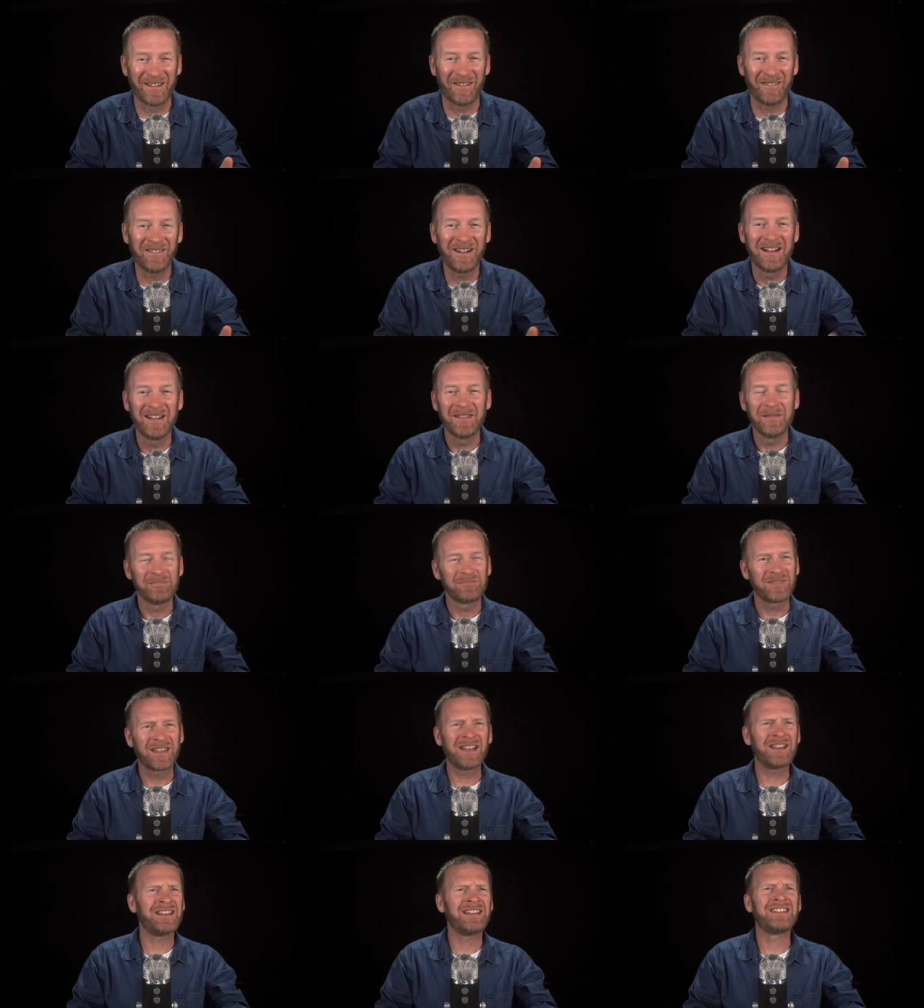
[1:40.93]
know,
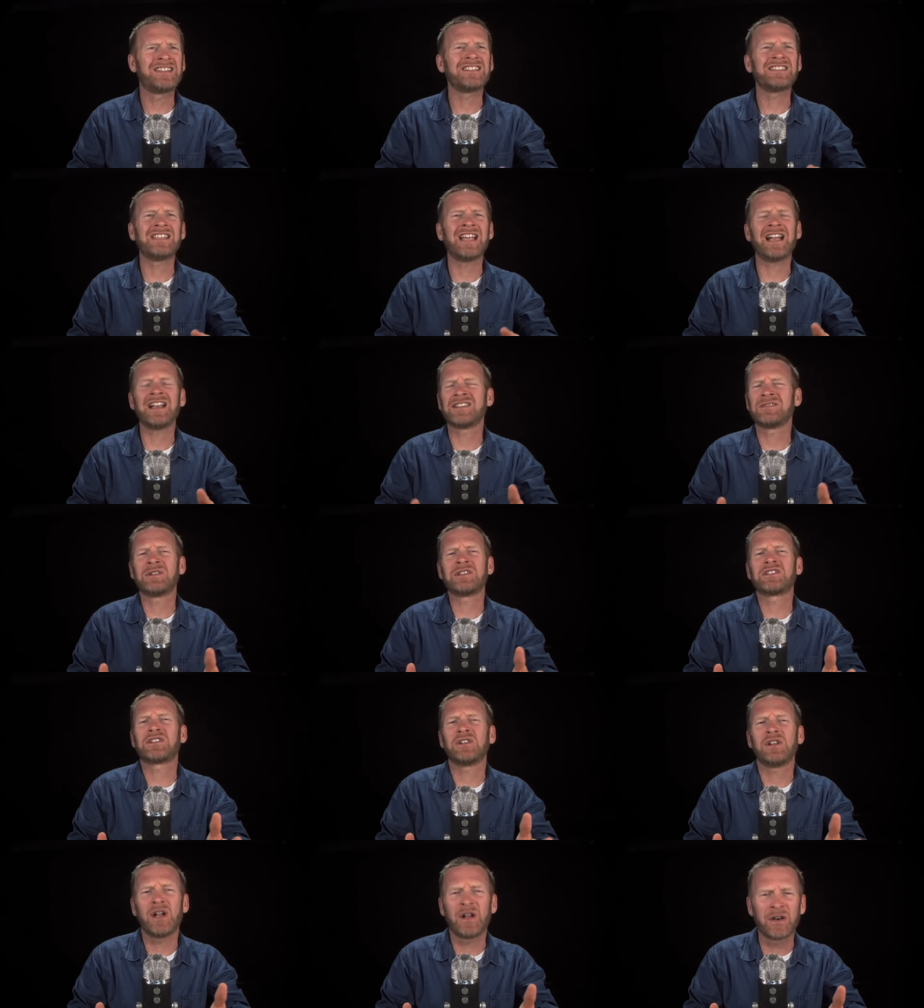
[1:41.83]
and just not as
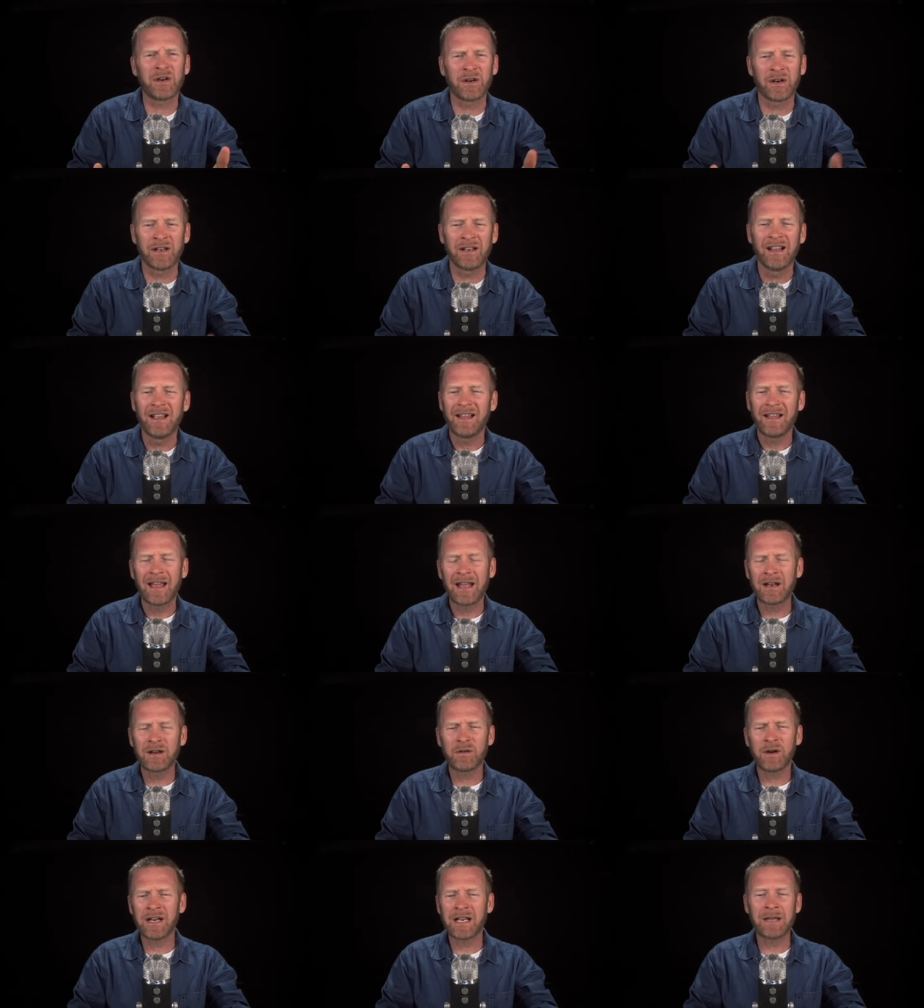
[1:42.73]
much cluttered. And,
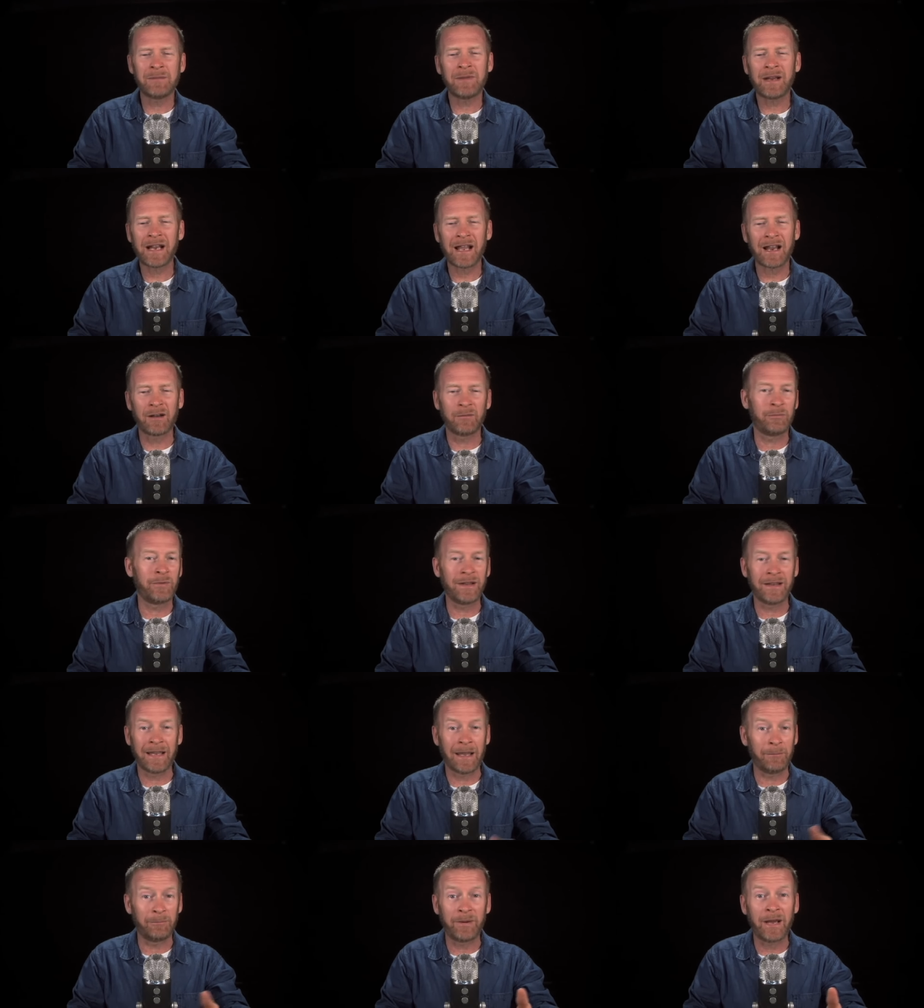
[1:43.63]
and granted, it may not have
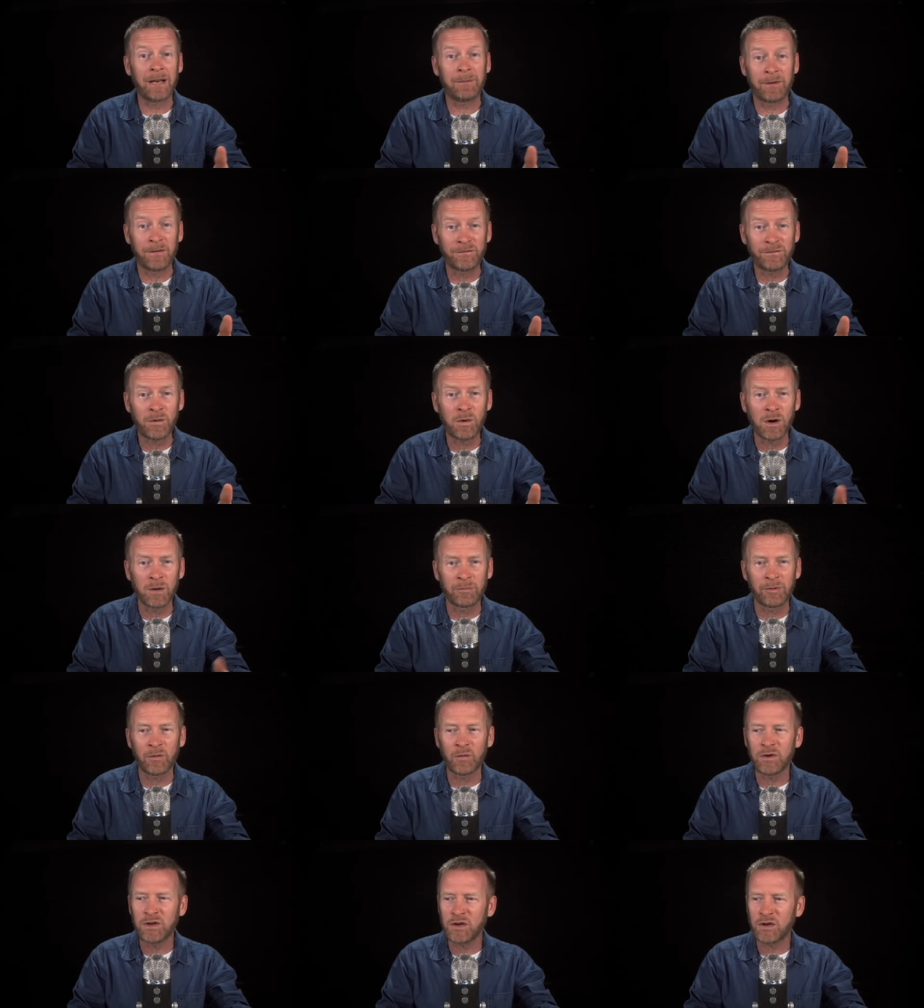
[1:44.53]
been that bad before,
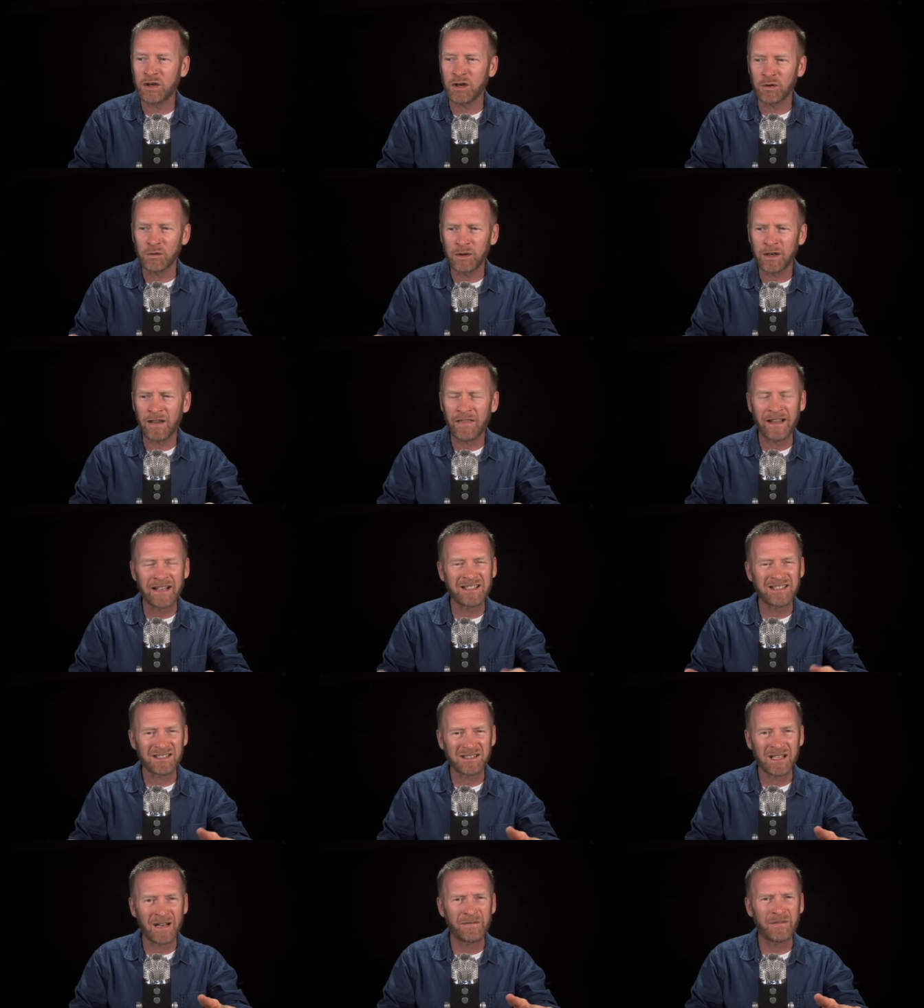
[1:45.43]
but when you get rid of that
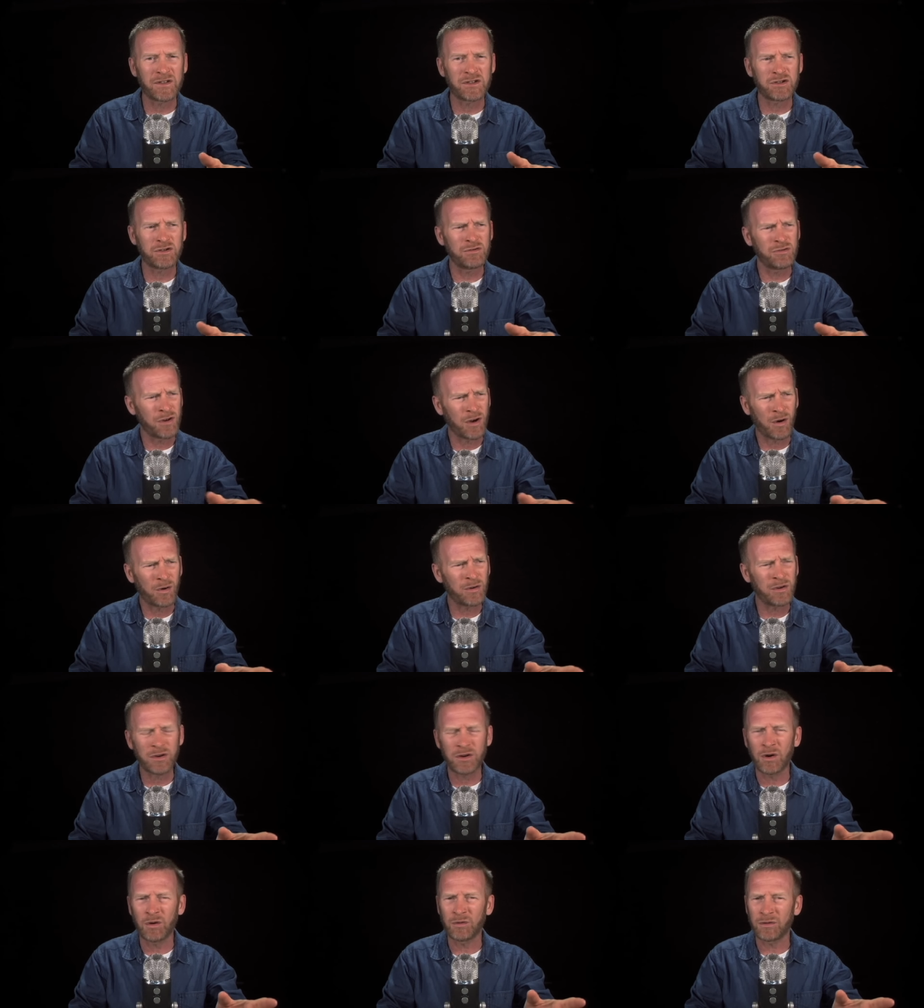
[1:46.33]
stuff that you know
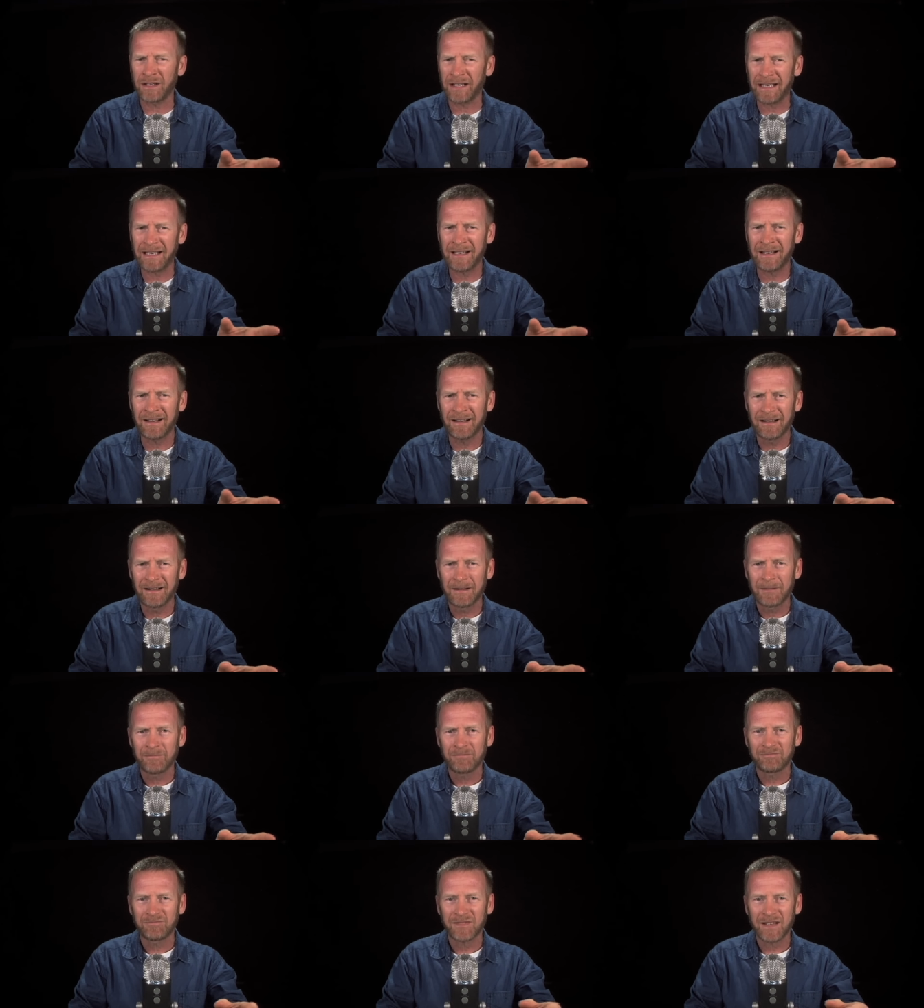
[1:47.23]
you don't need,
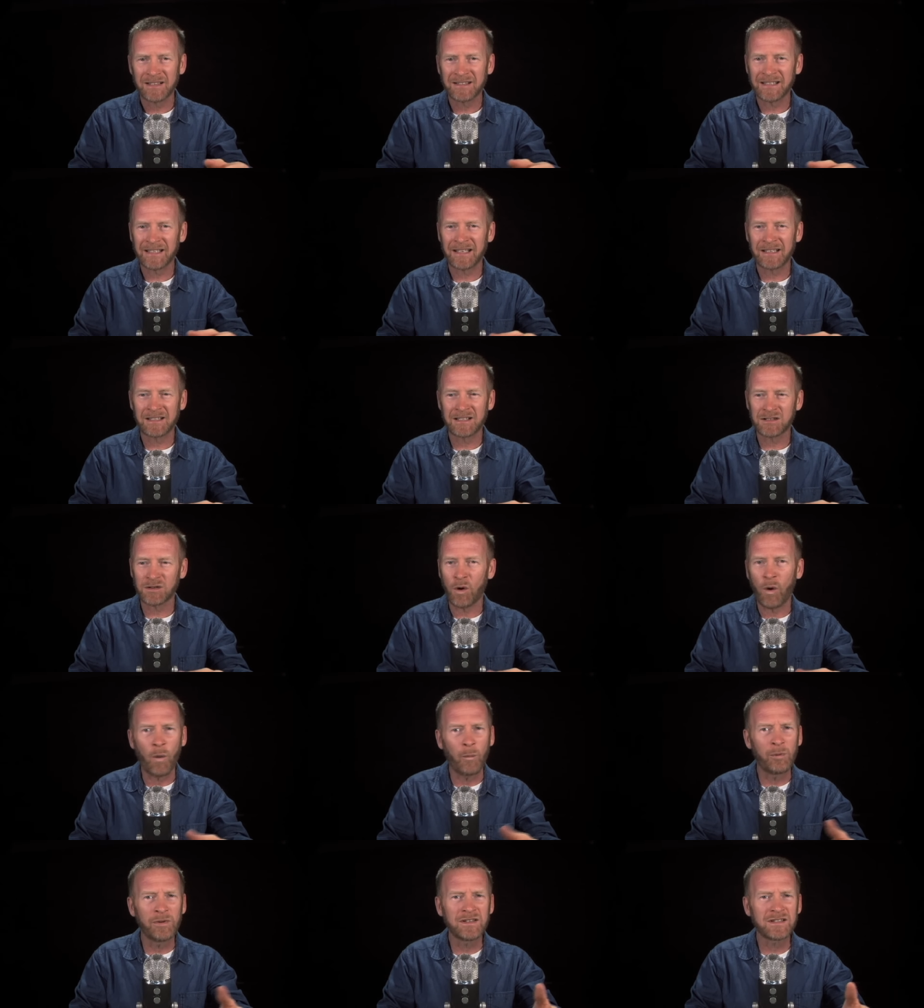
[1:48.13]
it's like it just
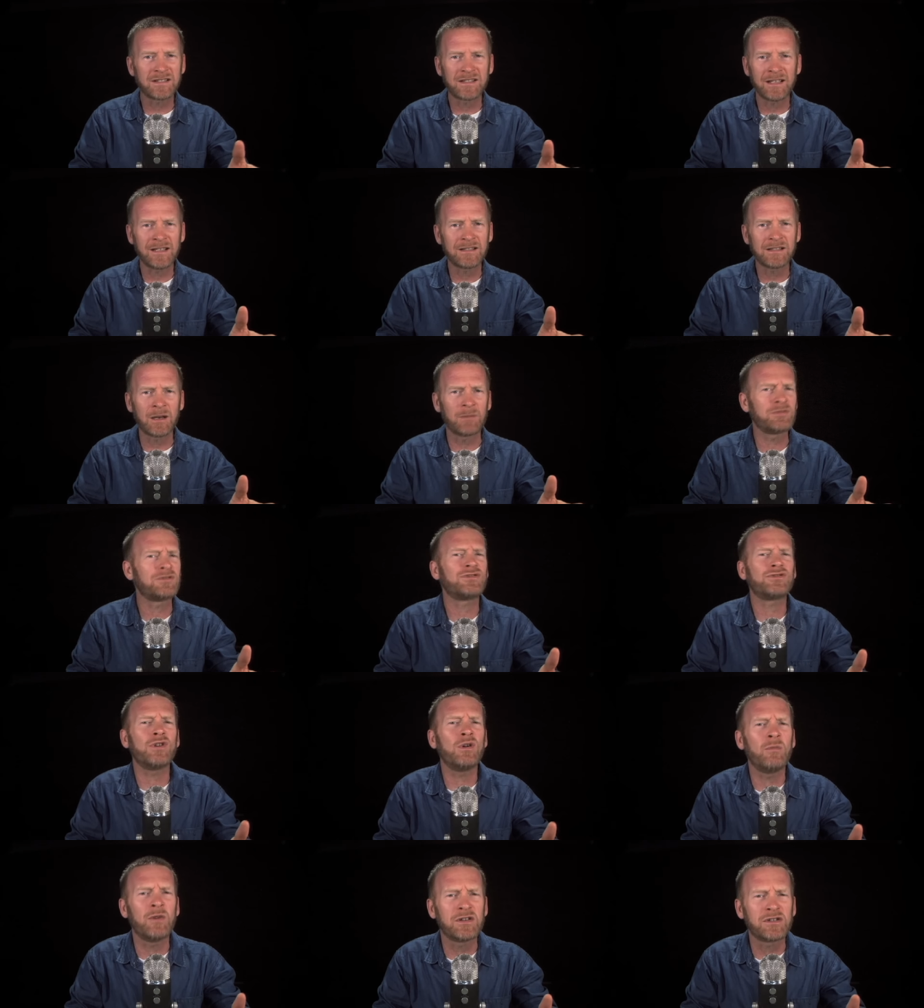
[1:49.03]
opens things up
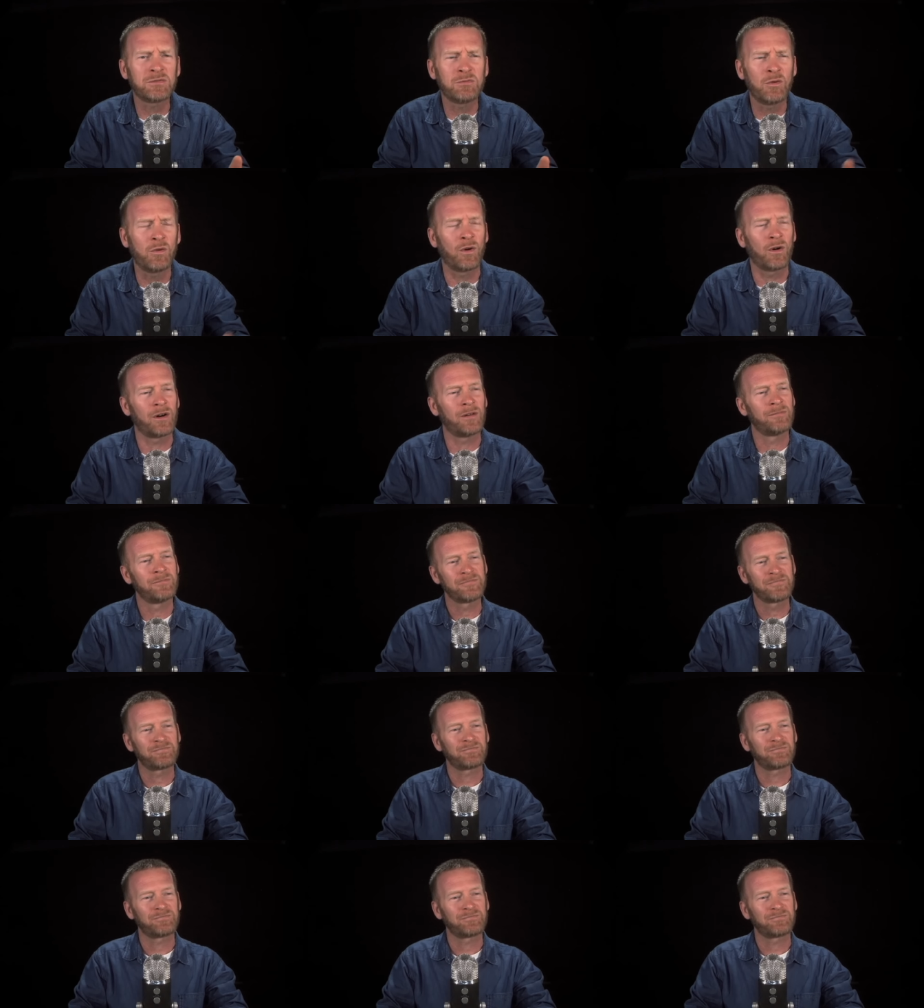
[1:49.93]
so much more.